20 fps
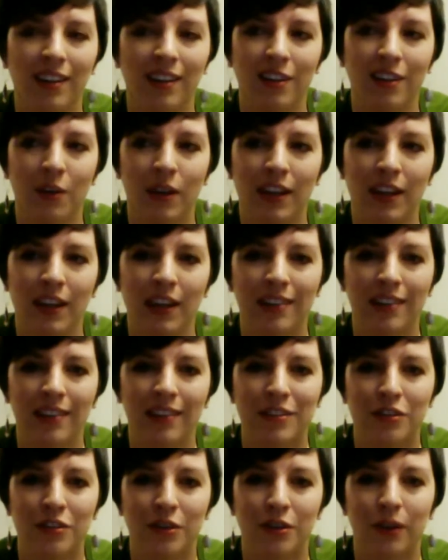like that
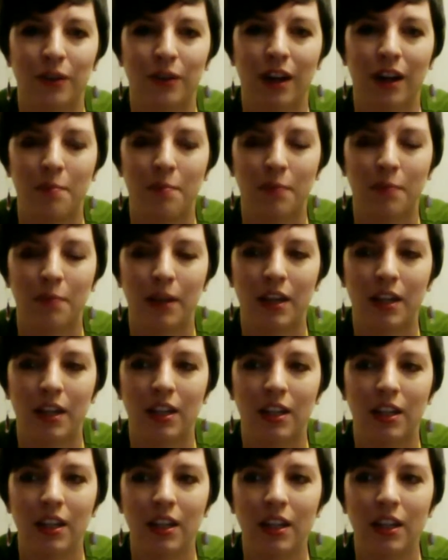show a lot, but
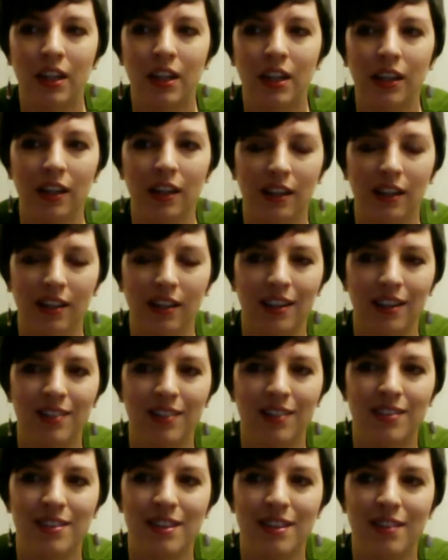
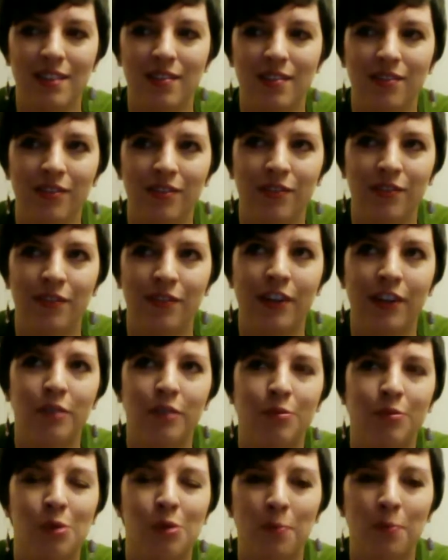it's the very
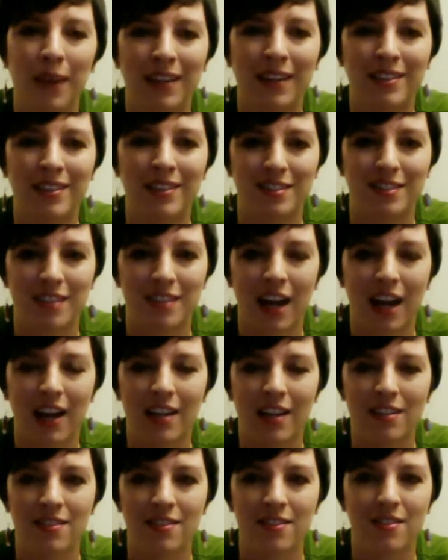
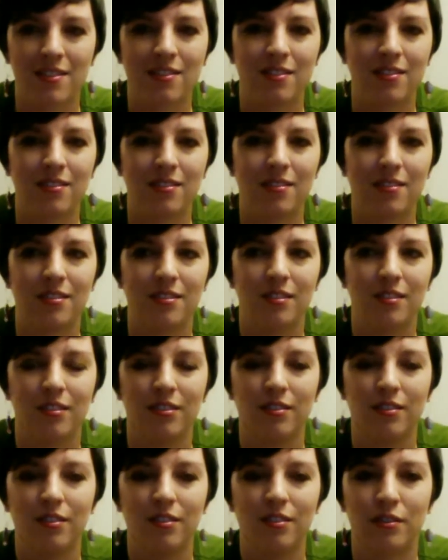romanticized
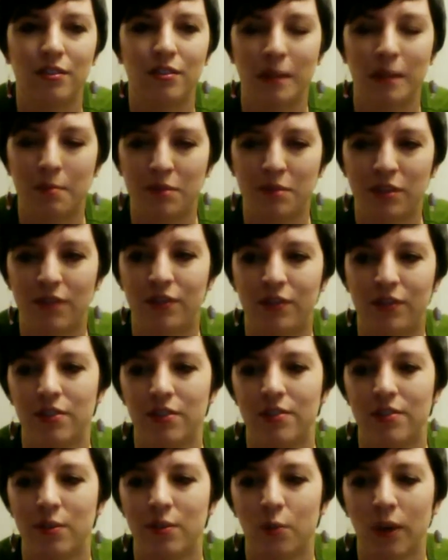
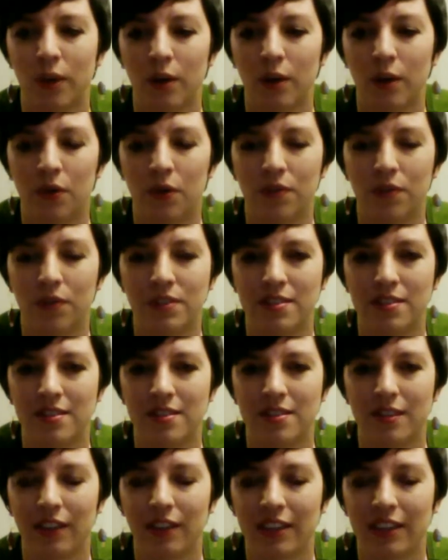shapeshifters and werewolves and
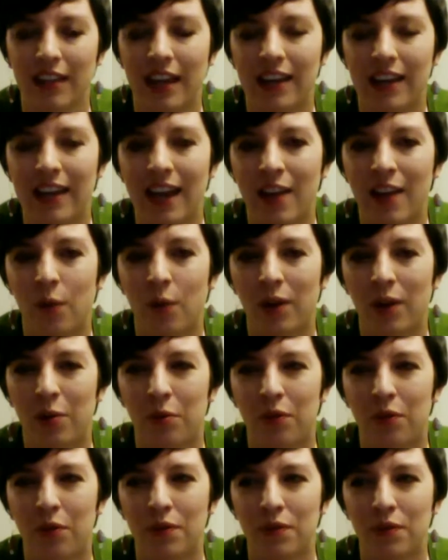stuff like that. Yeah, the
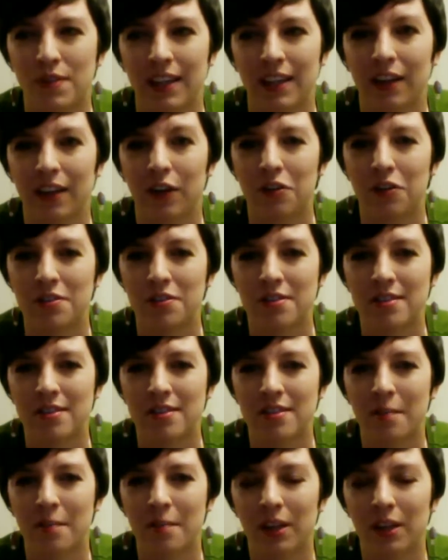werewolves, like, it hurts
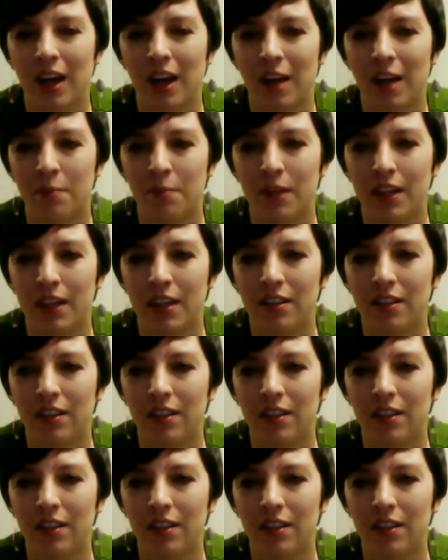them a lot, but